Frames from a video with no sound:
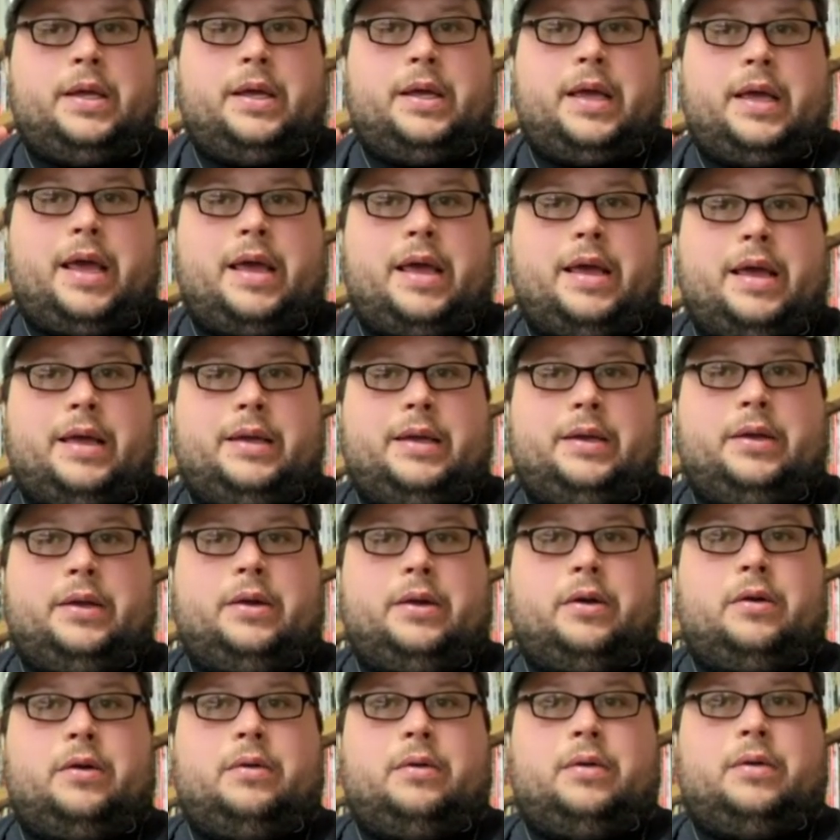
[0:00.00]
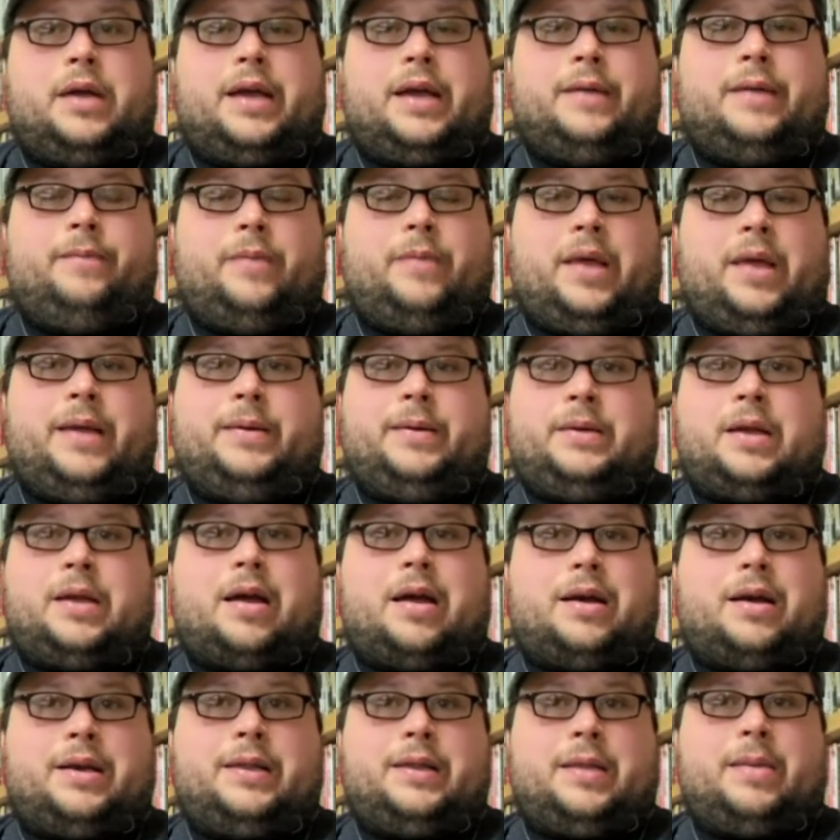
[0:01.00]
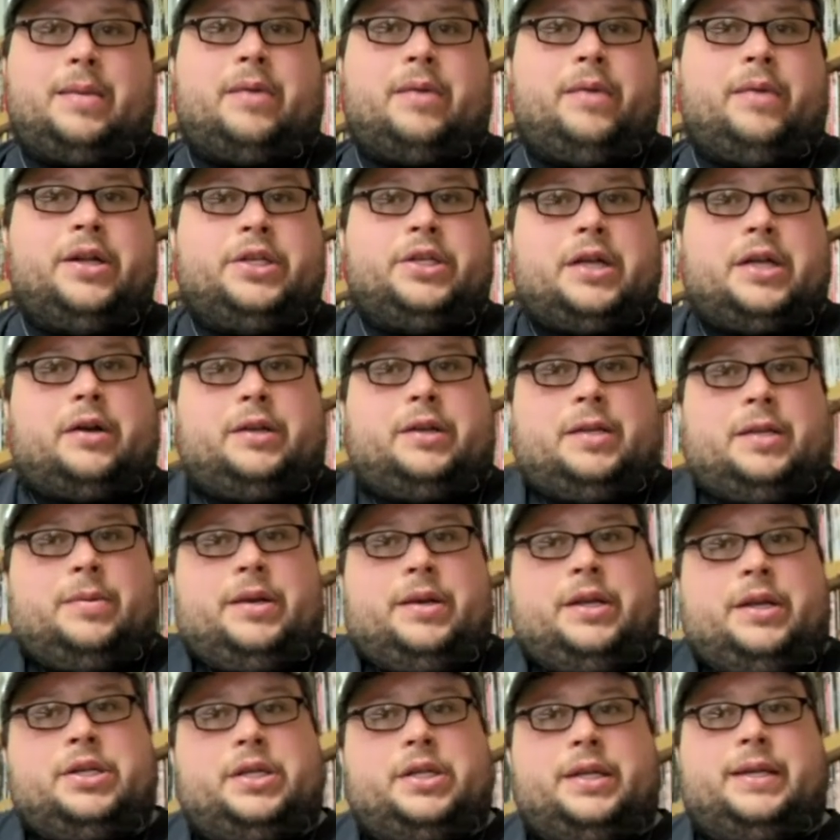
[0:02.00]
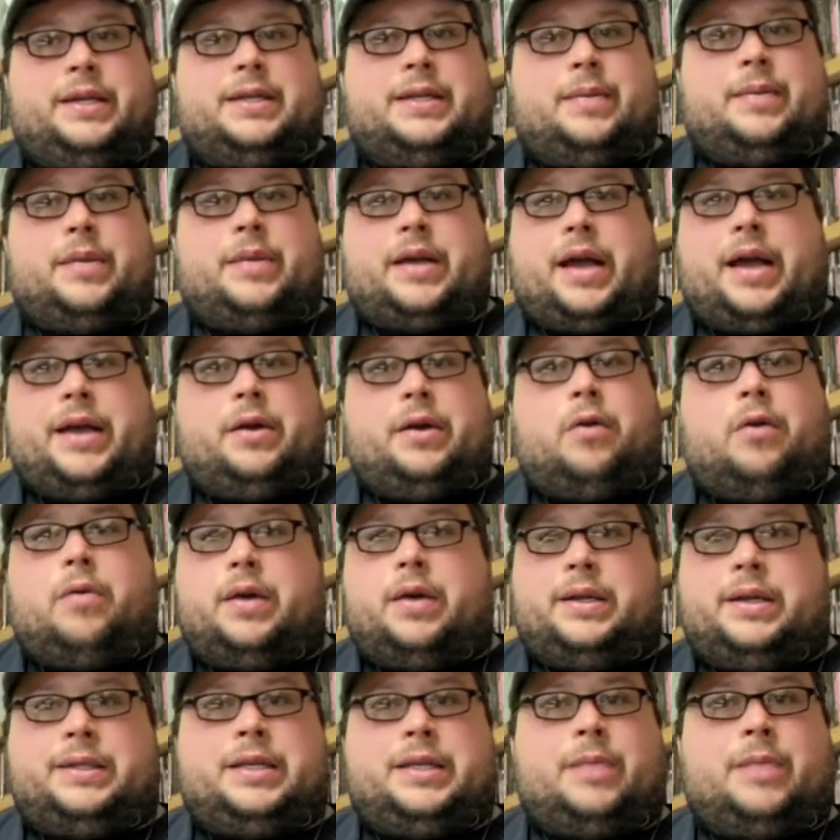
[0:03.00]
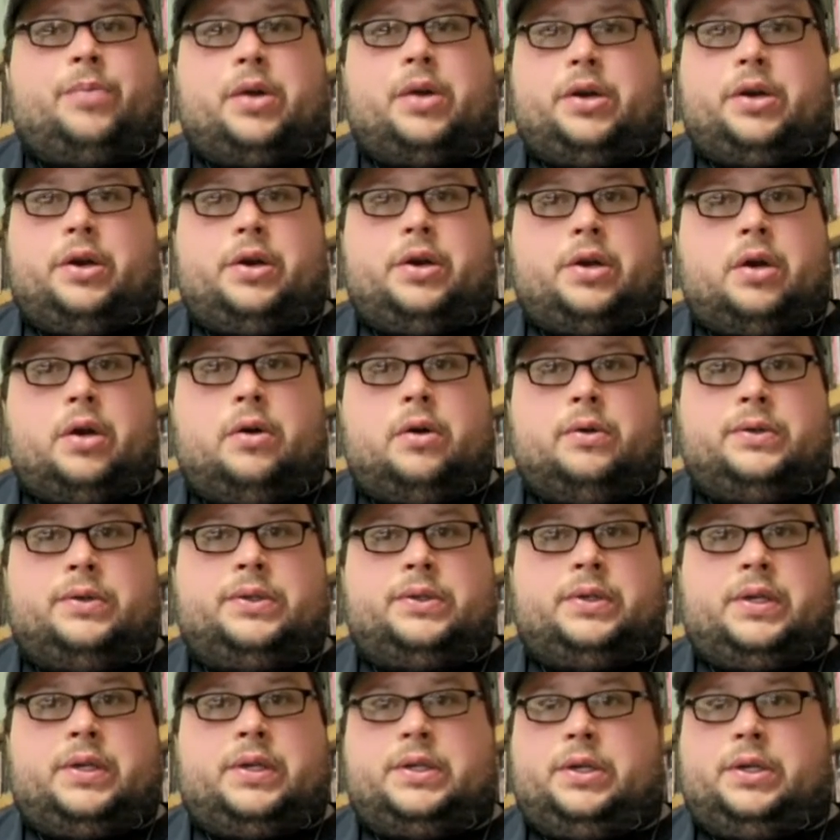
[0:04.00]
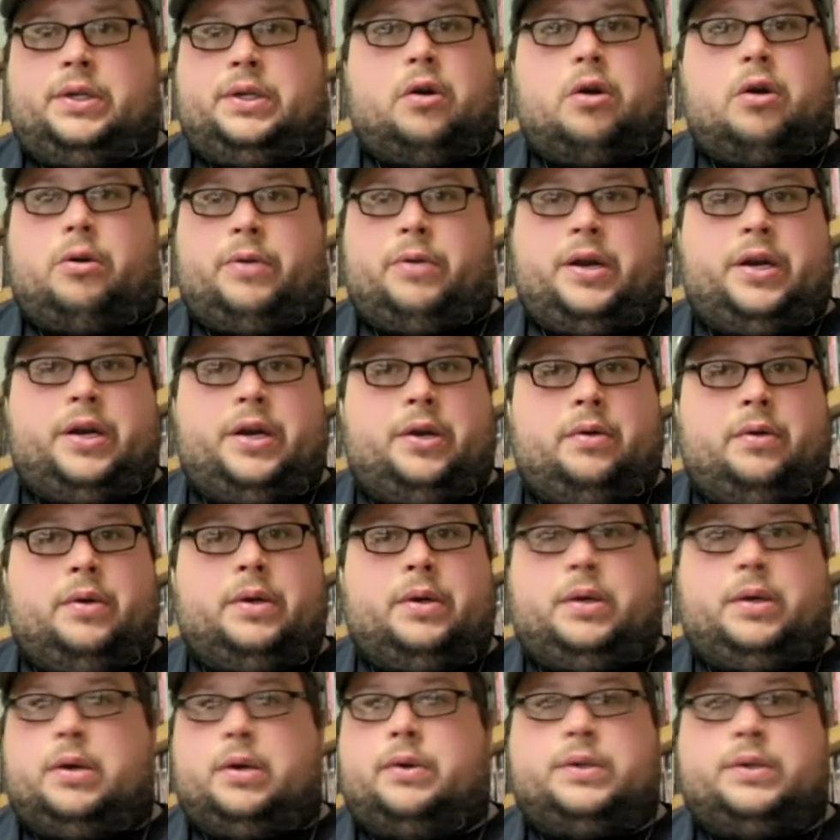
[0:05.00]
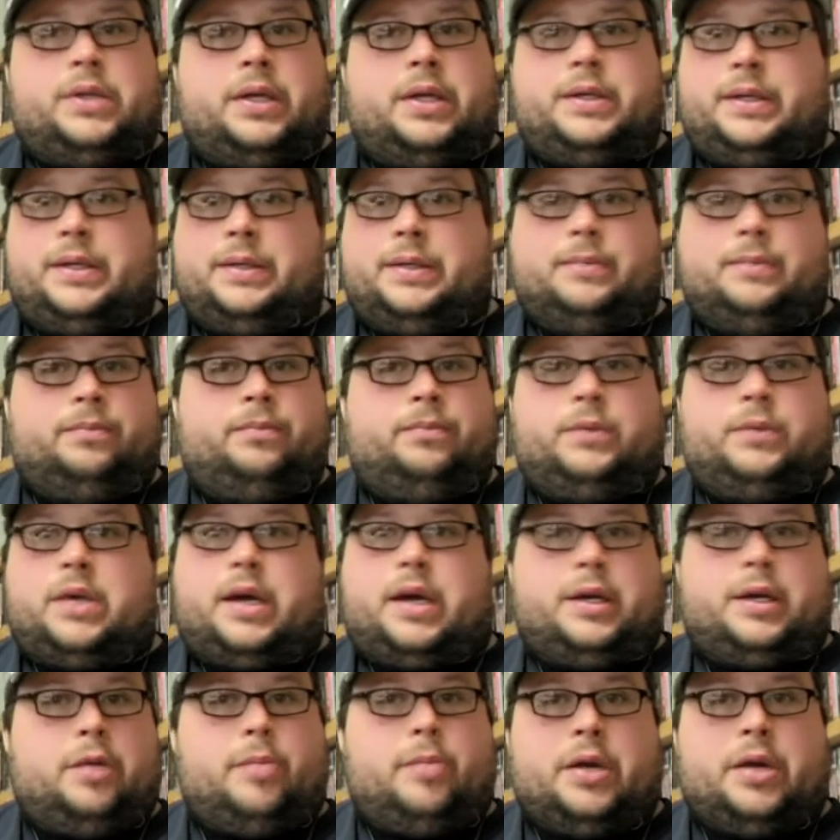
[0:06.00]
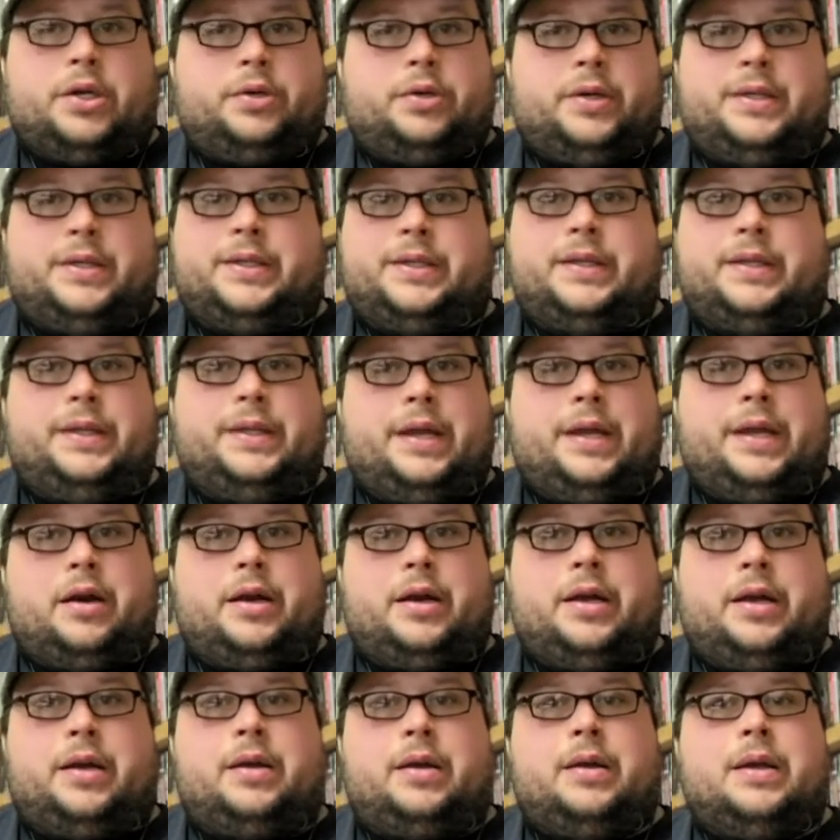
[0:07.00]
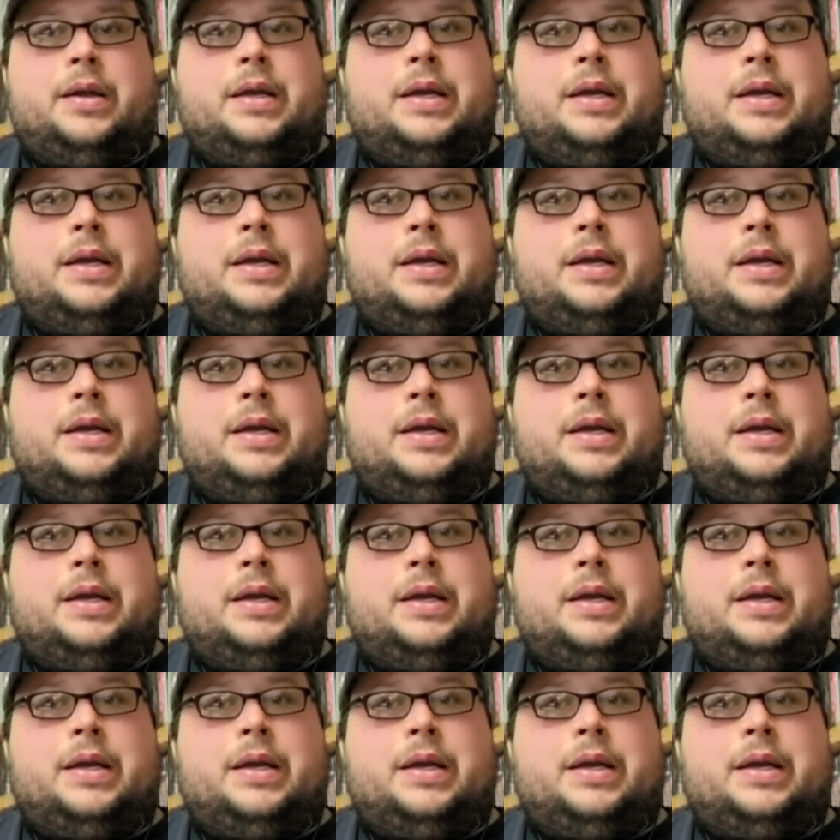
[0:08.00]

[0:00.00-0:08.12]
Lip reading: And, I talked to them, I reached out to them initially because I'm like, I don't want to step on your toes because you're already doing ghost hunting documentaries in the area.